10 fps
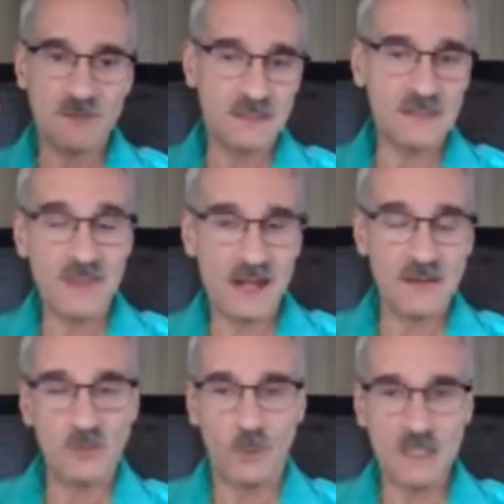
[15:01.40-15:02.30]
We never did
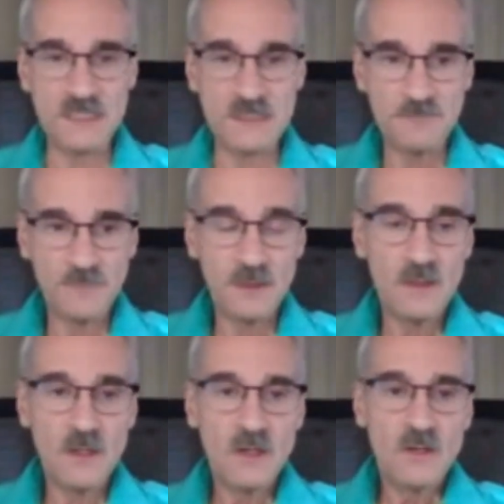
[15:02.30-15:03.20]
that in the West.
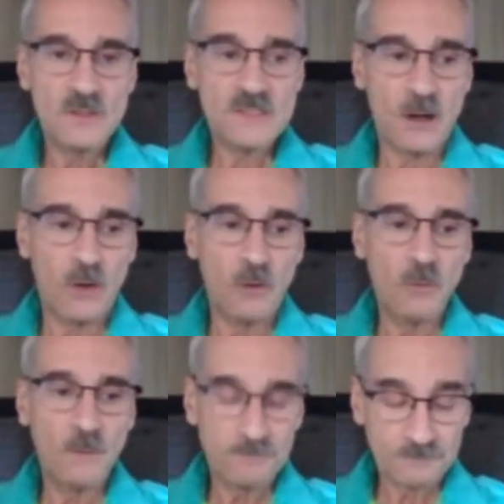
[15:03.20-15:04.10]

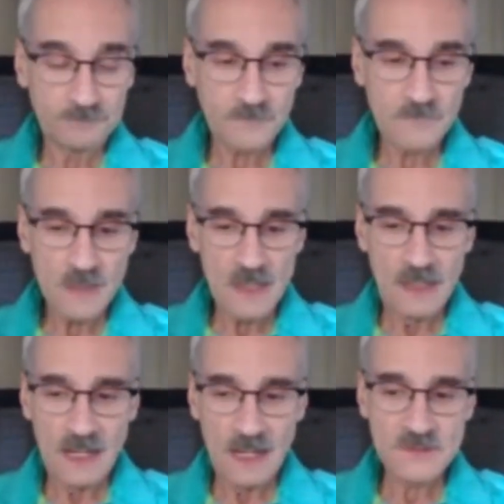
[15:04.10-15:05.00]
So,
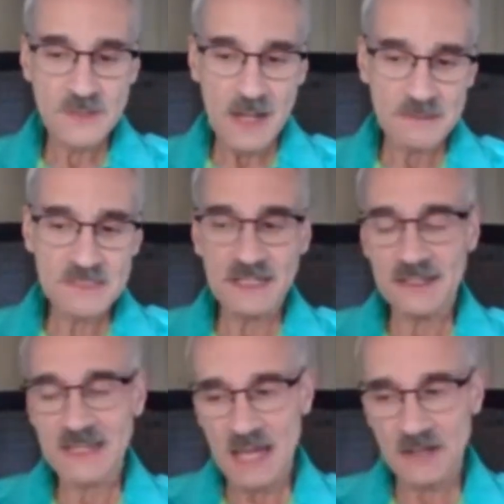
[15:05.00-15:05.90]
uh, so I would
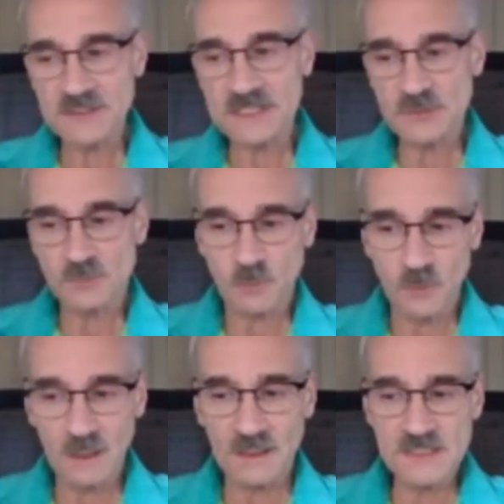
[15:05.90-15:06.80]
say the candlesticks
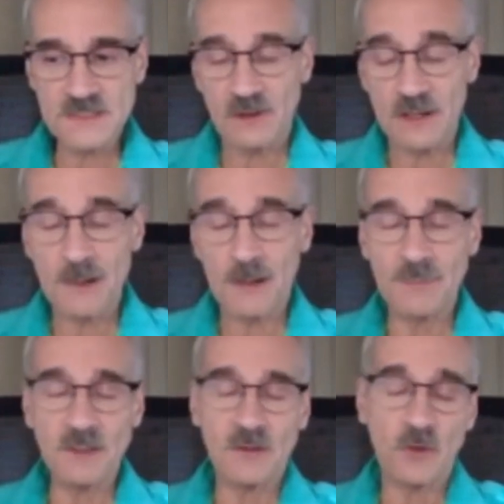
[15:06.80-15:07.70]
really started
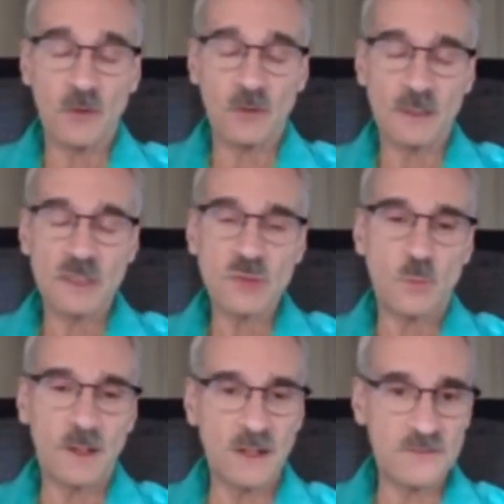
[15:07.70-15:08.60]
probably in the early
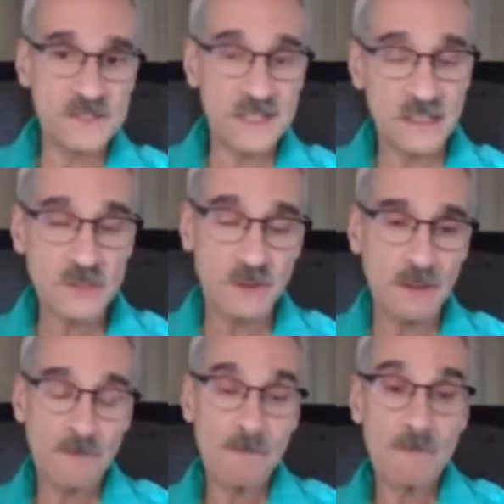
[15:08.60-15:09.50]
twentieth century.